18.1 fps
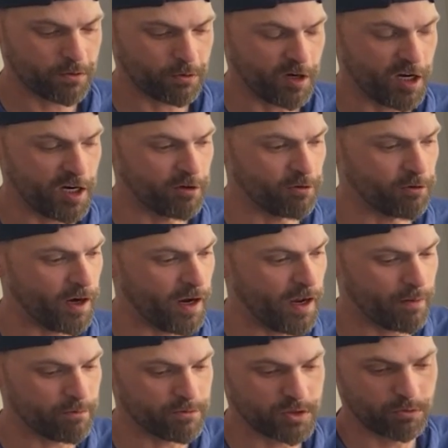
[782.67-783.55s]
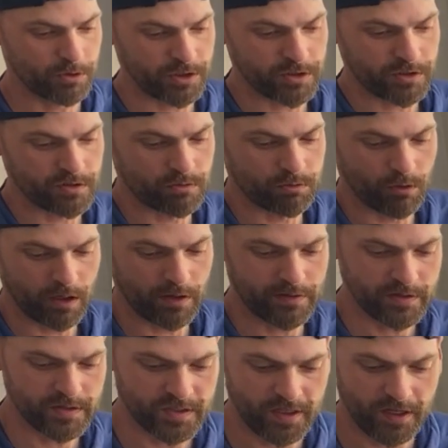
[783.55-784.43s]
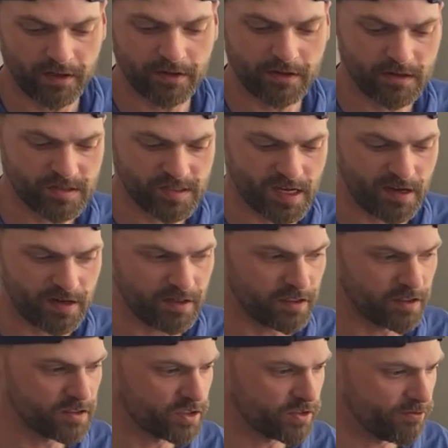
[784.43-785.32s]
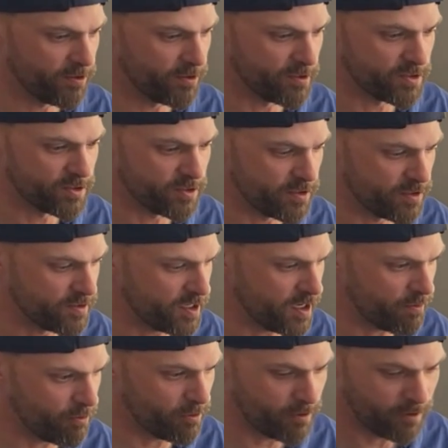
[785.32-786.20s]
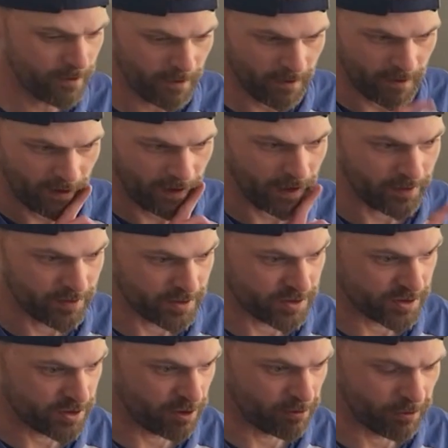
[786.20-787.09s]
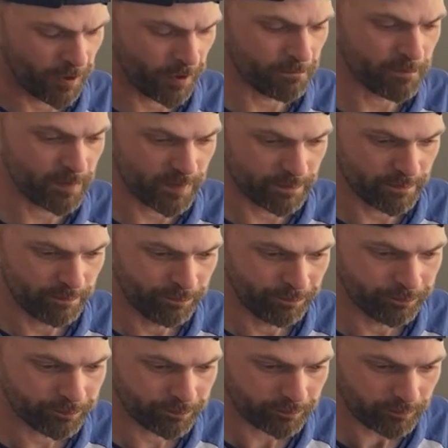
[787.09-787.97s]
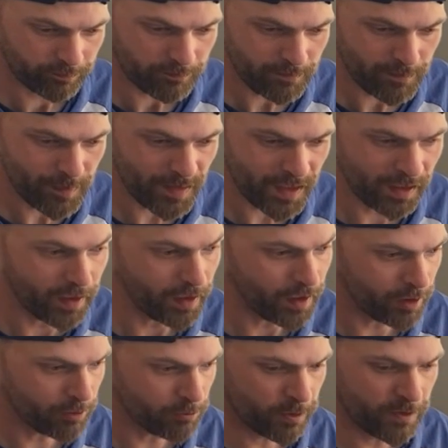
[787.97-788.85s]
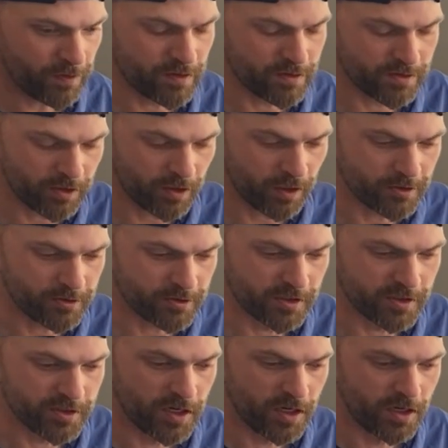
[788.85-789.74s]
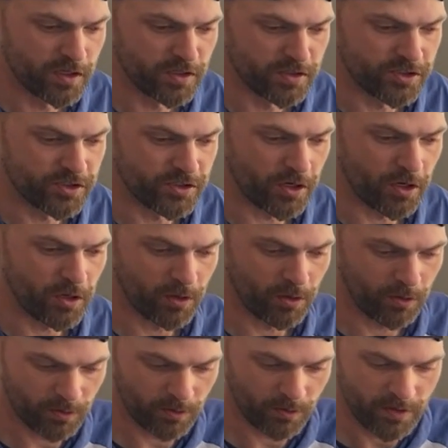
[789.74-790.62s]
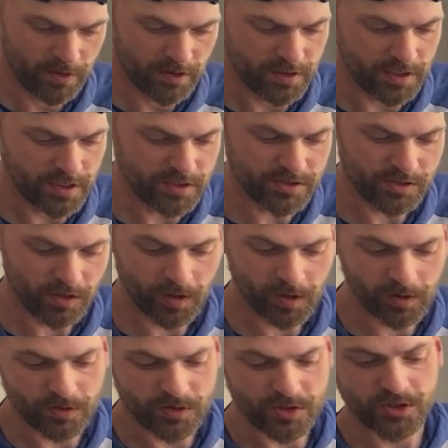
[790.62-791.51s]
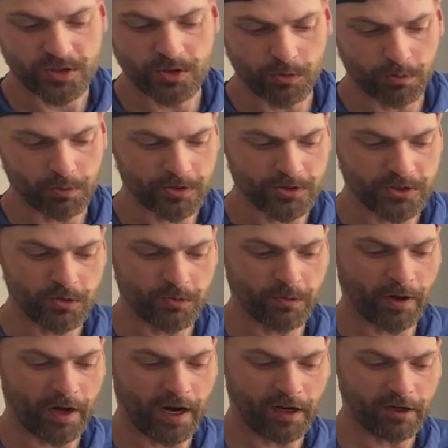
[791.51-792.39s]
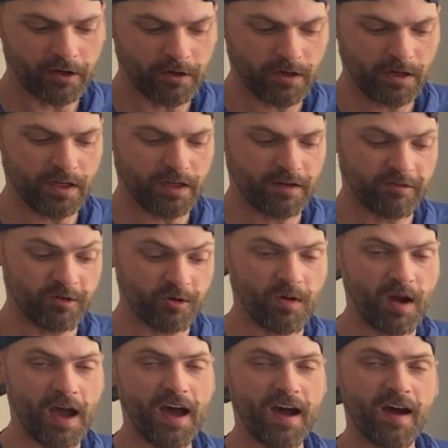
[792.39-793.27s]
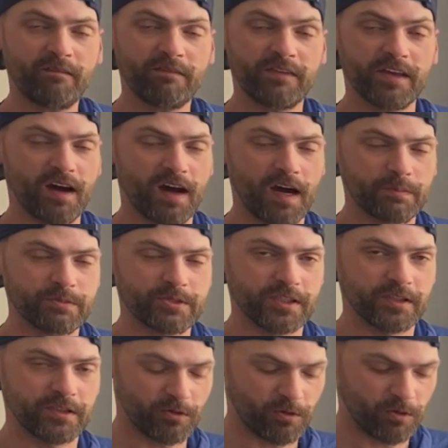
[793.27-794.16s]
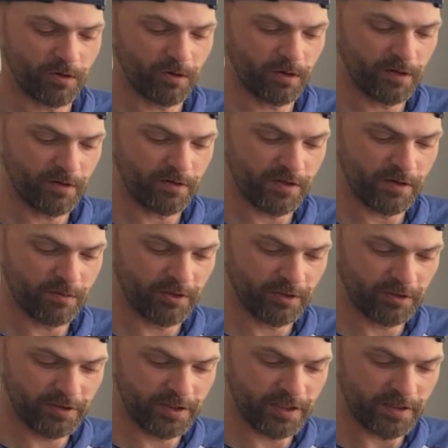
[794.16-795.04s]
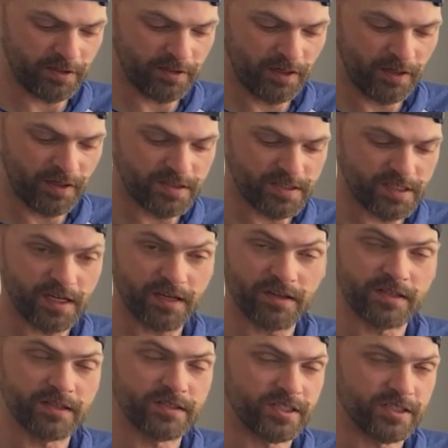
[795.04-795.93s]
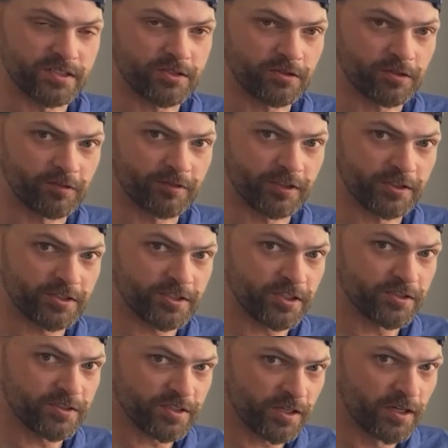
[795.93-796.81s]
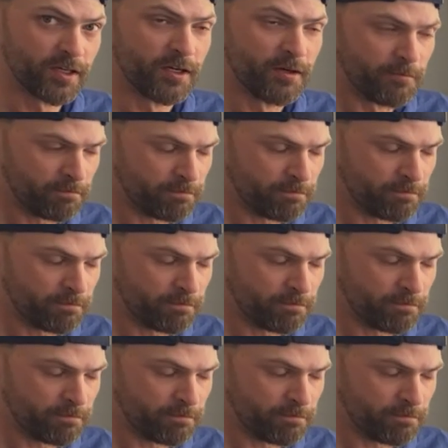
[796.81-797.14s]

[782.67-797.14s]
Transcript: 3 grams, which is what the standard setting is for this turntable on this tone arm and with this cartridge. So these aren't super accurate. If you have the option or the ability to get the digital versions,